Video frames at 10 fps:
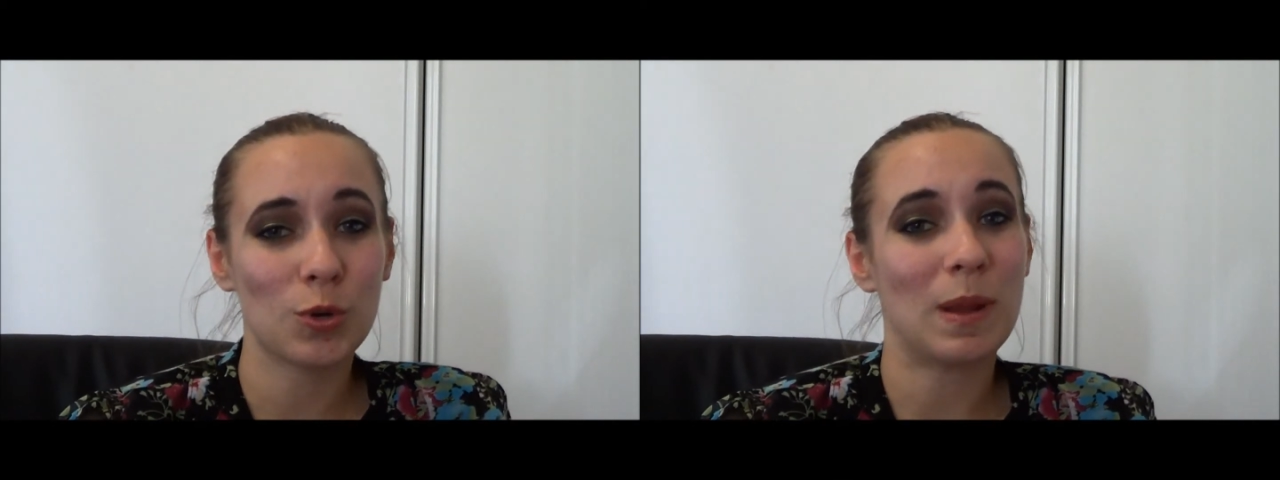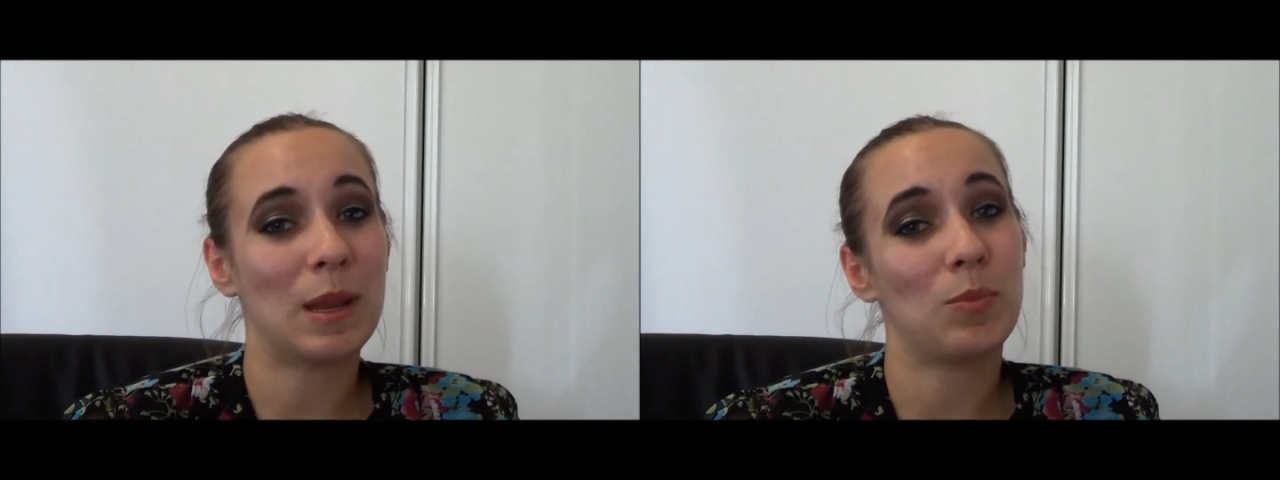
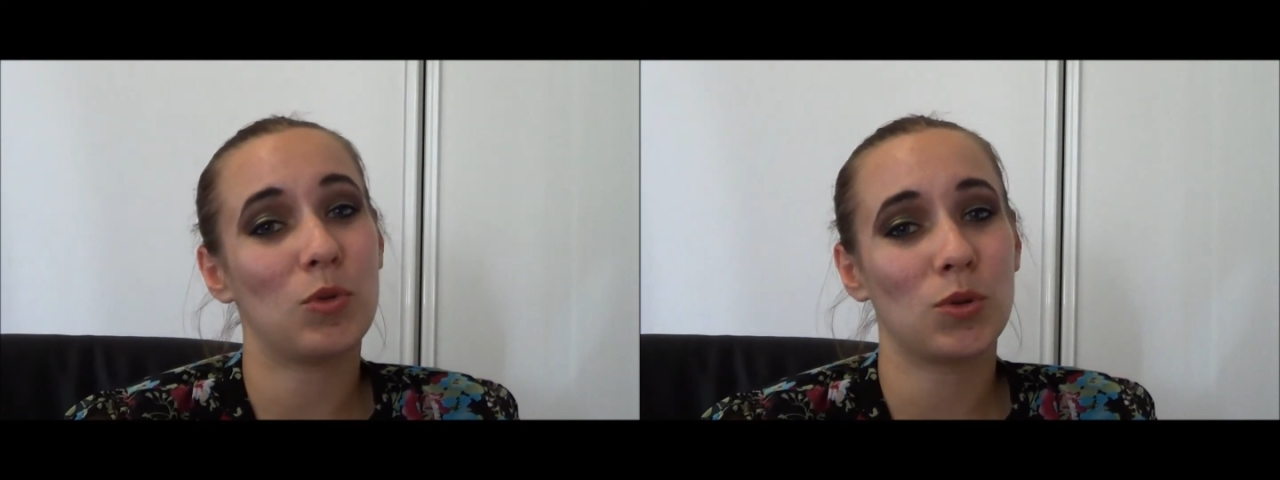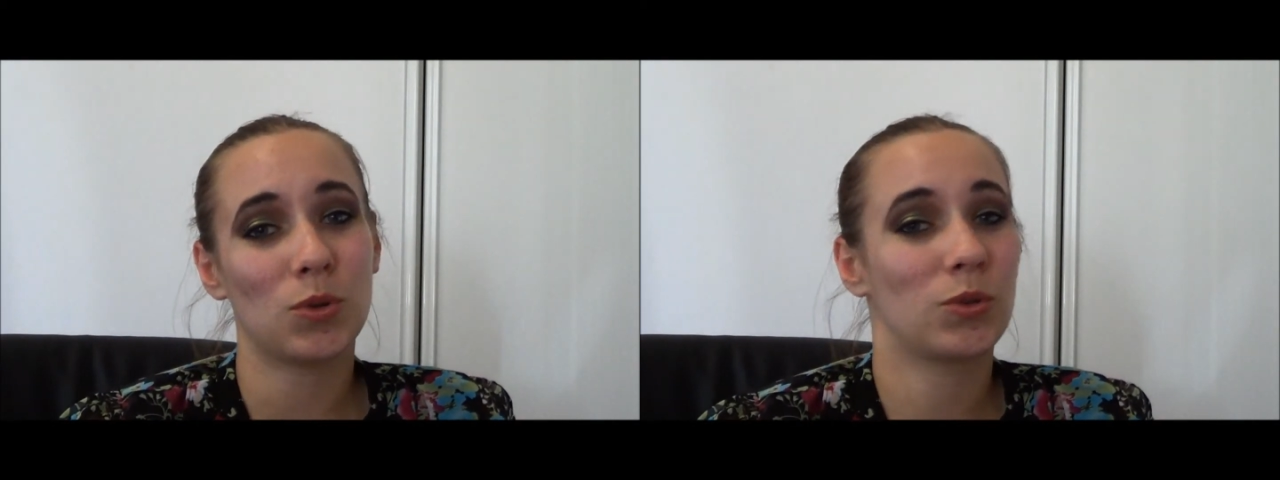many
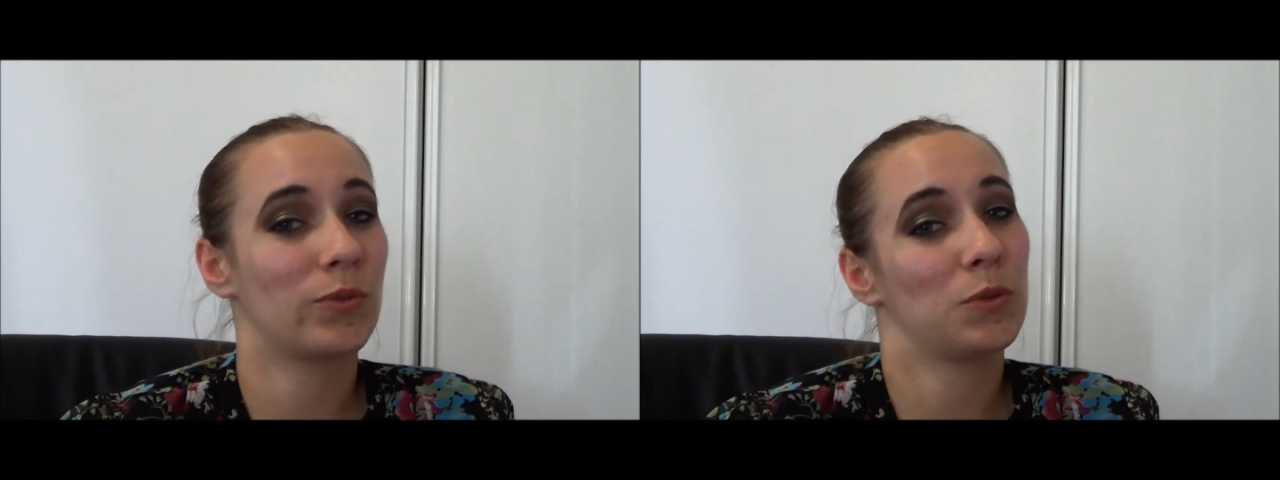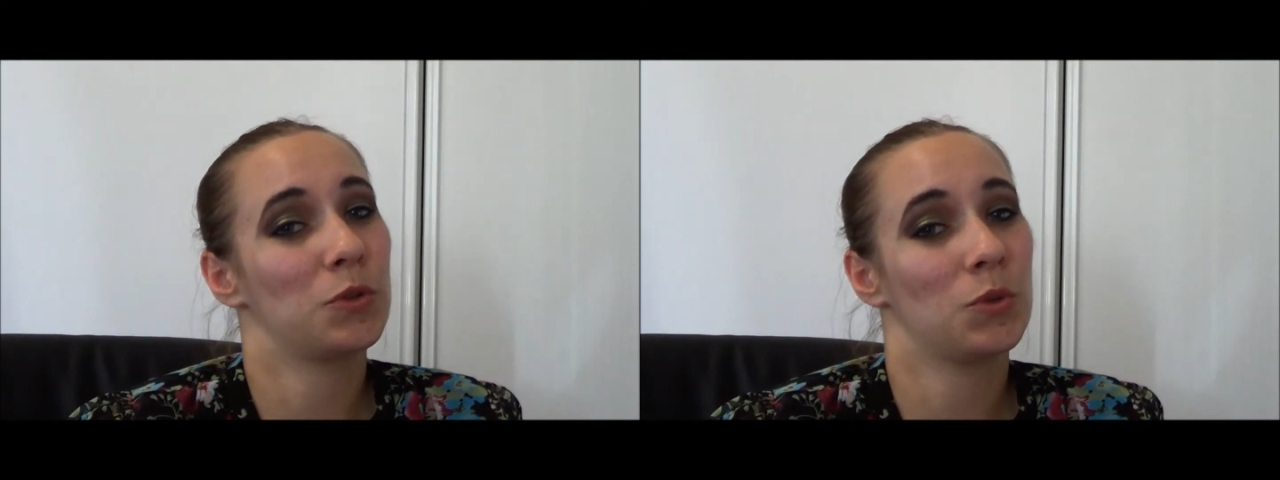
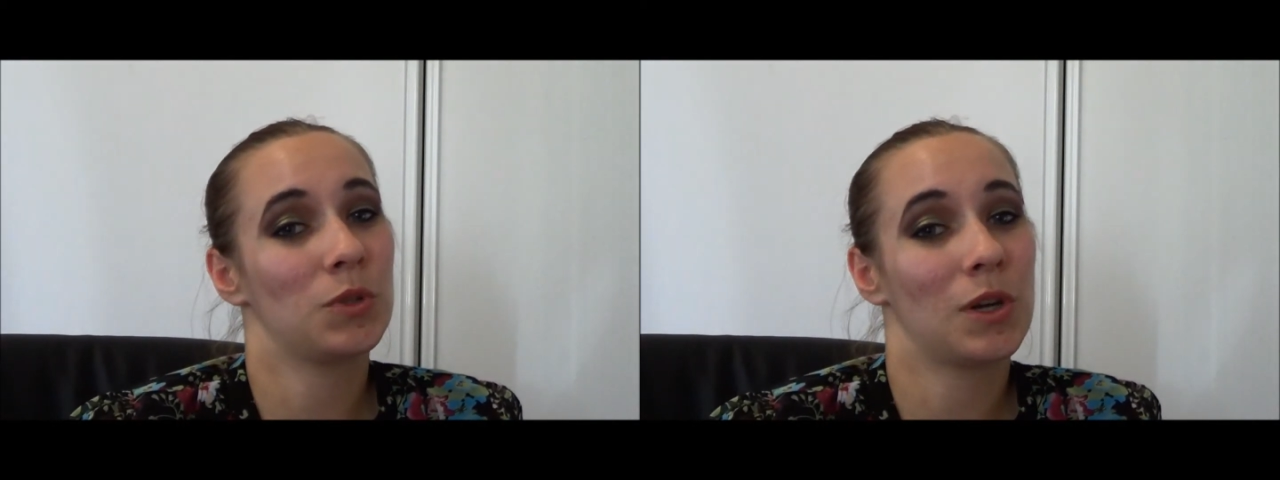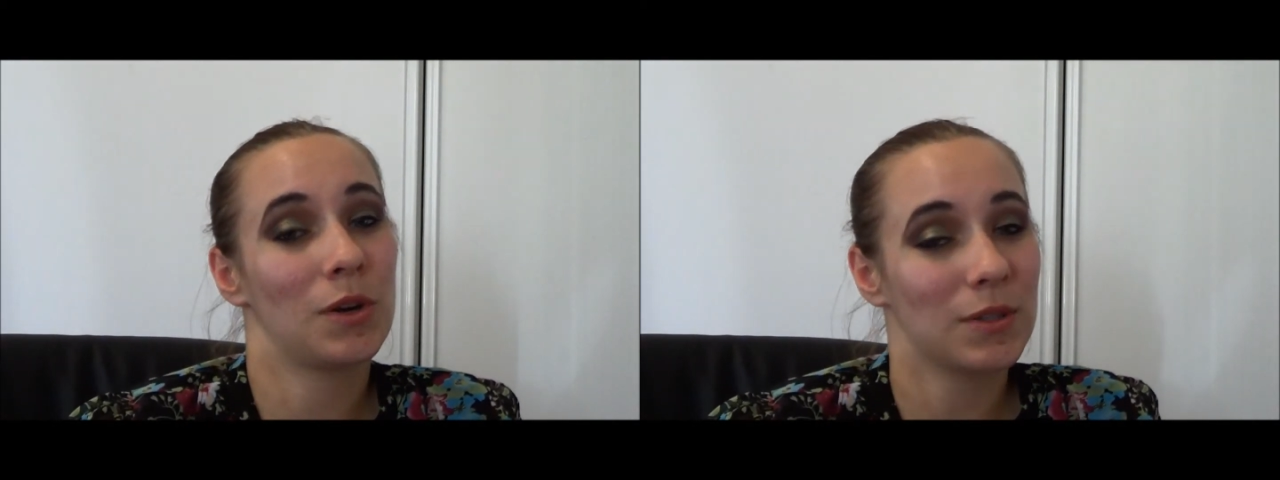beautiful jewel
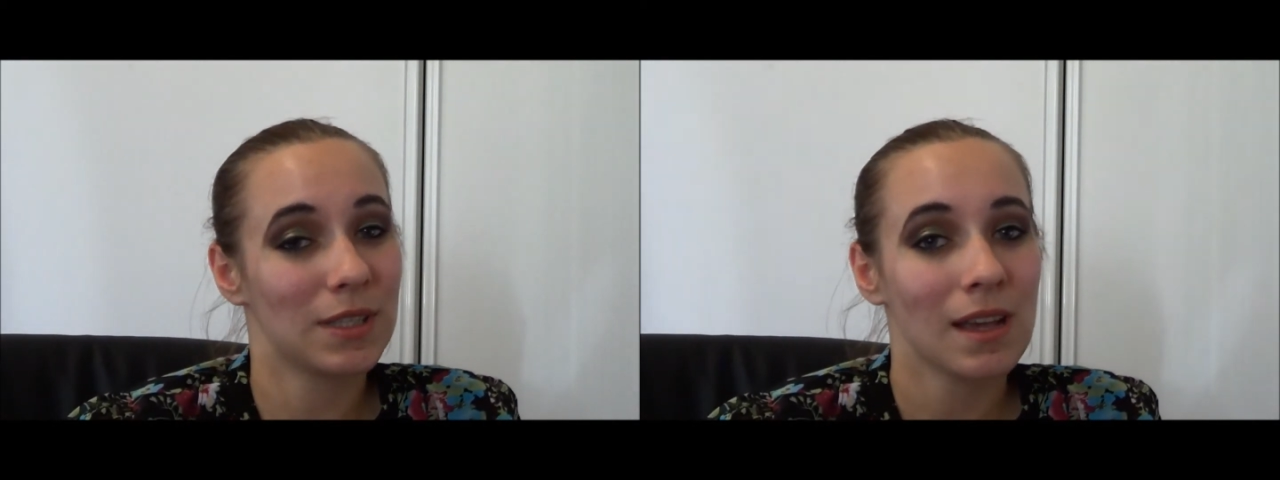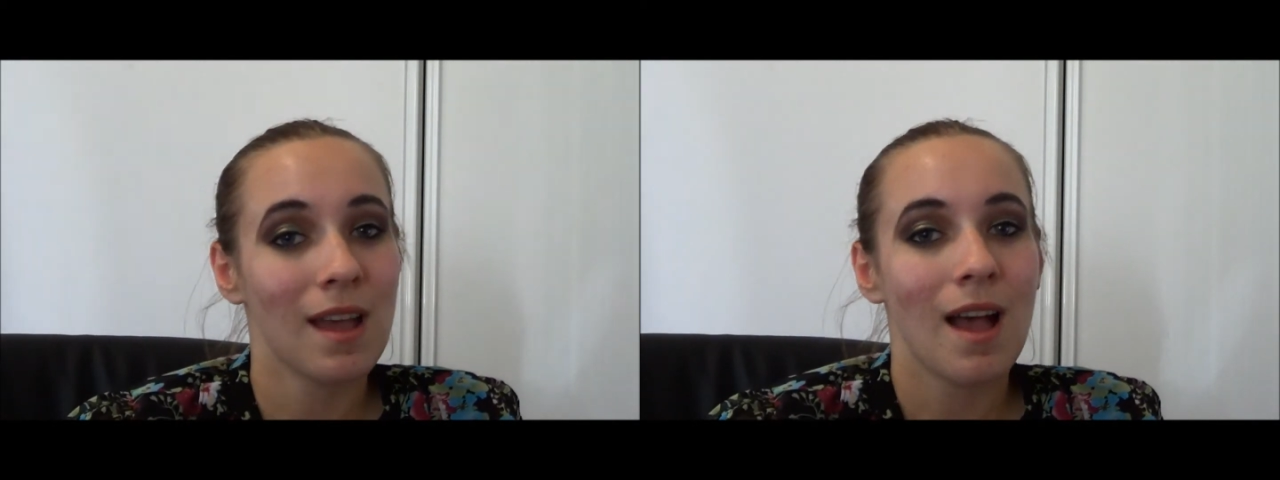tones.